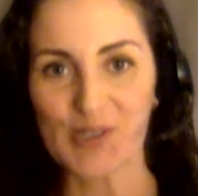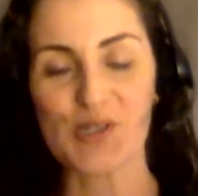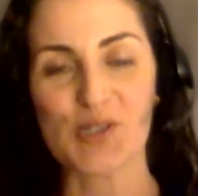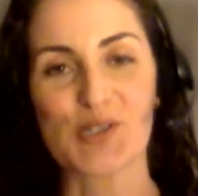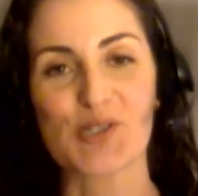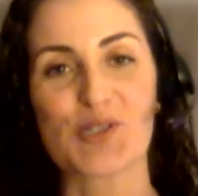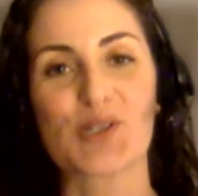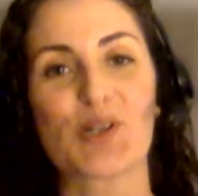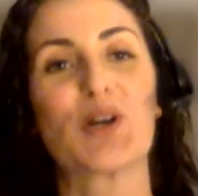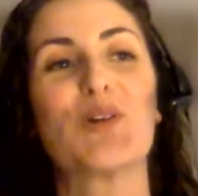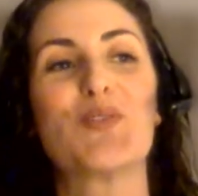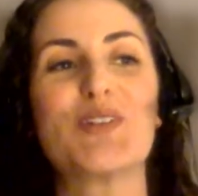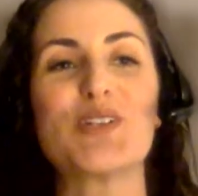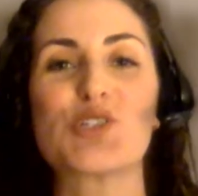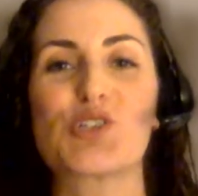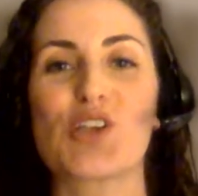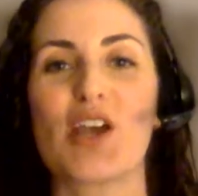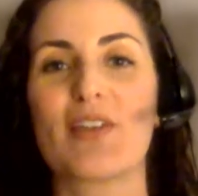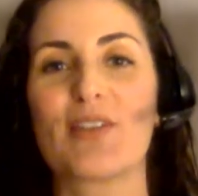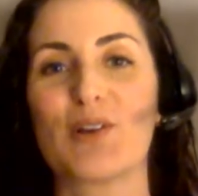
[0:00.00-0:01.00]
to serve
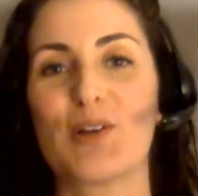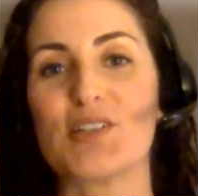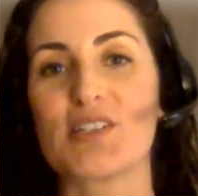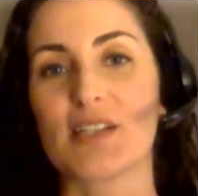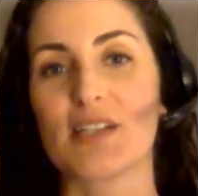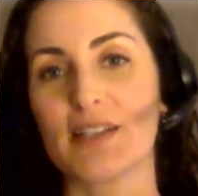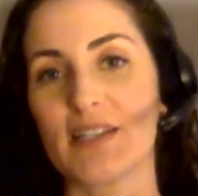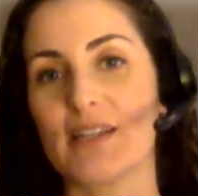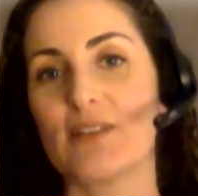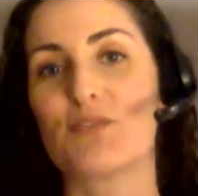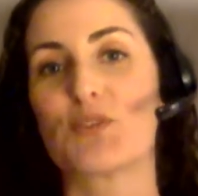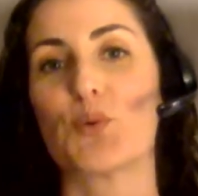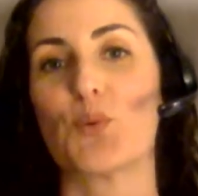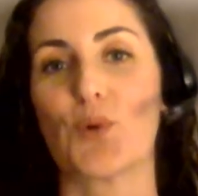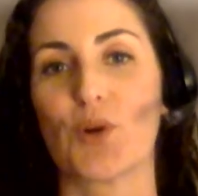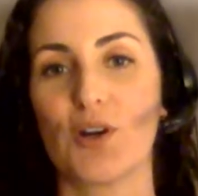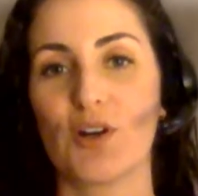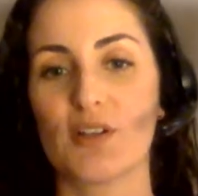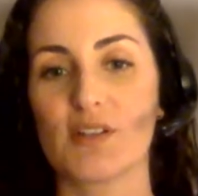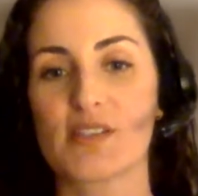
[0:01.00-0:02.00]
each other, and to leave the
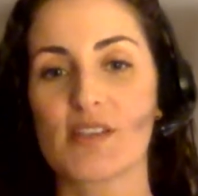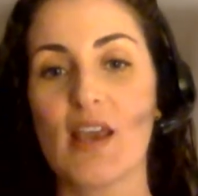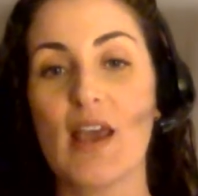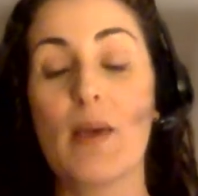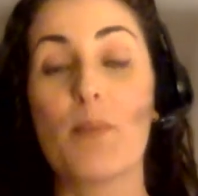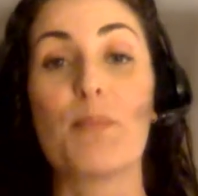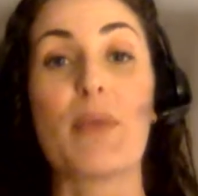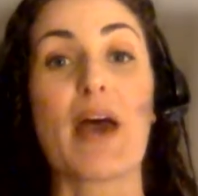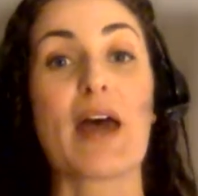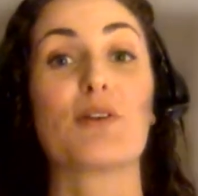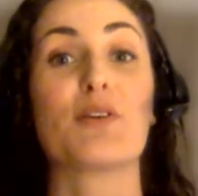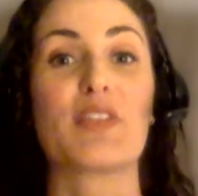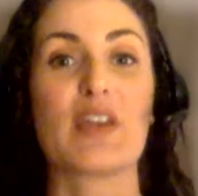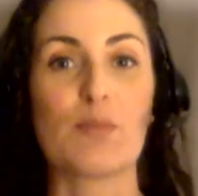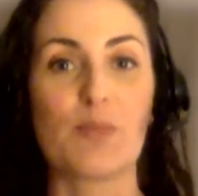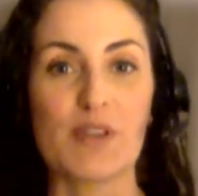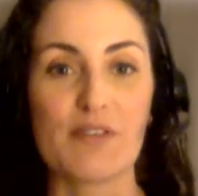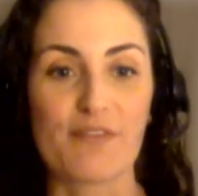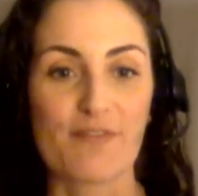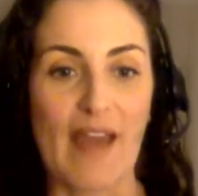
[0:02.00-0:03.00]
world better than
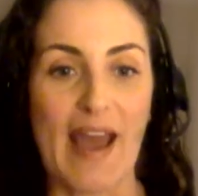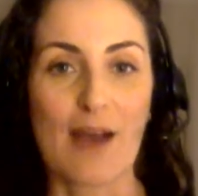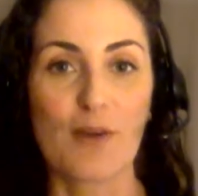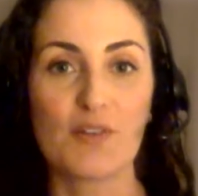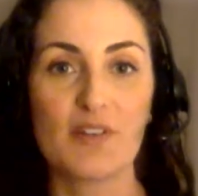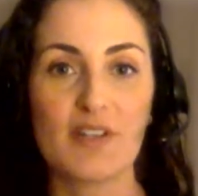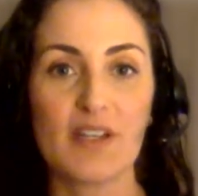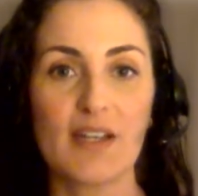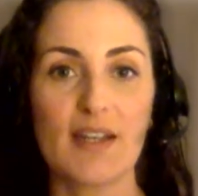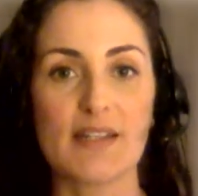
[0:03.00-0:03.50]
we found it,